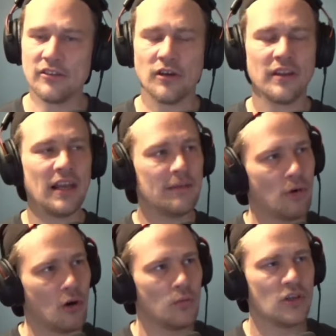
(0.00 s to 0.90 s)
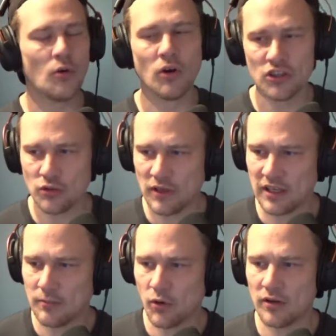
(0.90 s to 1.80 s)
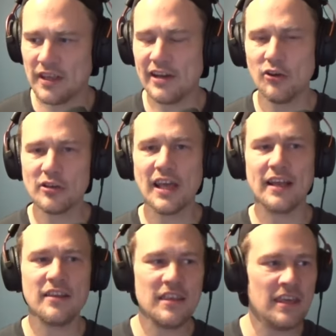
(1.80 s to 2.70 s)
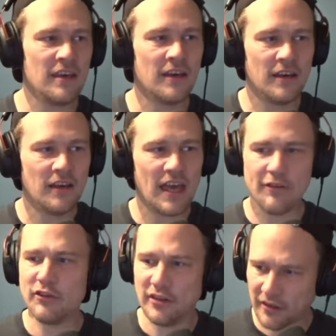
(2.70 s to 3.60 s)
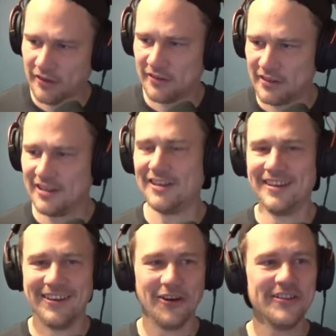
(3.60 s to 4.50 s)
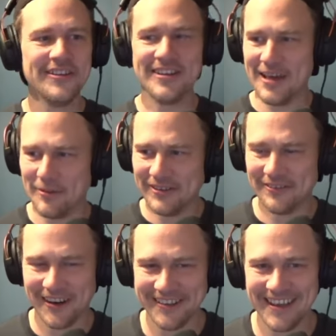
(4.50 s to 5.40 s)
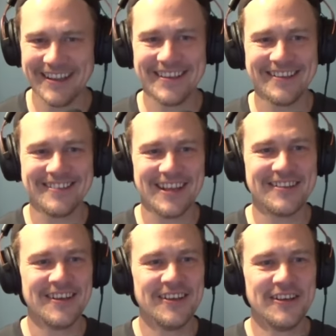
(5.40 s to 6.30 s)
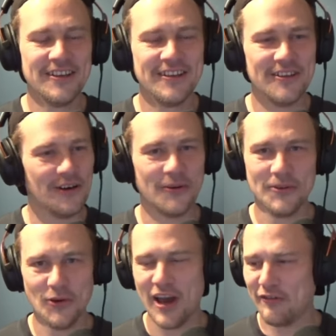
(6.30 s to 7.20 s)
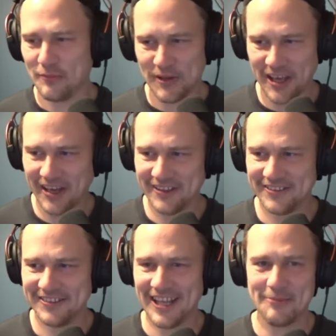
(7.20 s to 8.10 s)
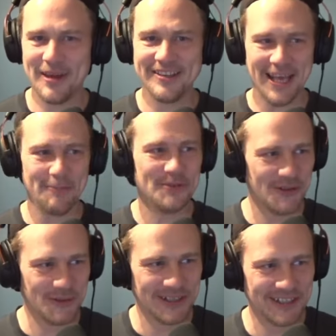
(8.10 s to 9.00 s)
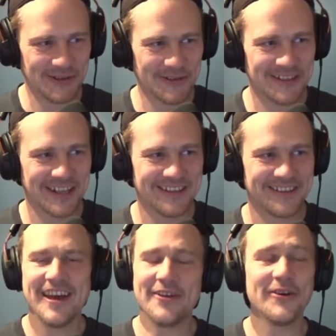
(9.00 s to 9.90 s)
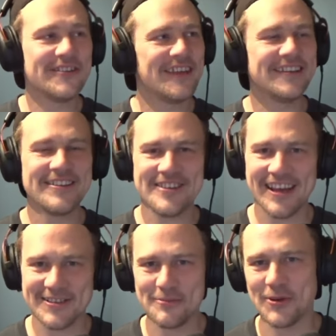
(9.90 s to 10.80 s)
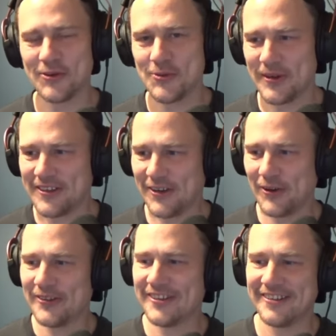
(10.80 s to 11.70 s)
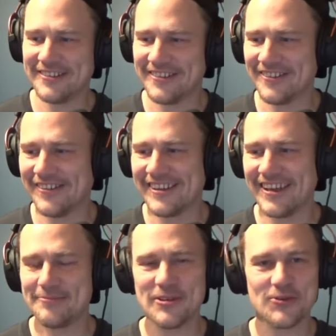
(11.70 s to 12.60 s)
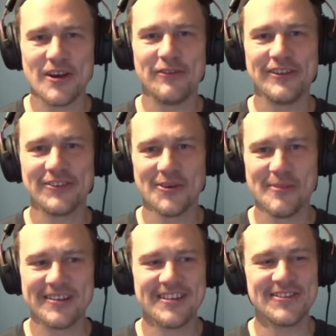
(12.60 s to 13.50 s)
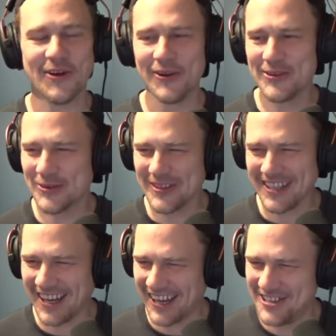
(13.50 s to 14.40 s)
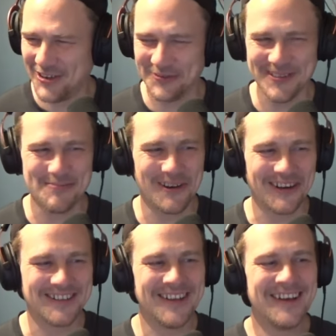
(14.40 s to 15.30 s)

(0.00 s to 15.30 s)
her. They're like, bro, we don't want you here anymore. They looked at the evidence on the table, right? And they said, no, you haven't been hacked. That makes absolutely no sense. And her saying that she hasn't been on Twitter a lot and, you know, all that, been traveling so much, is also kind of debunked,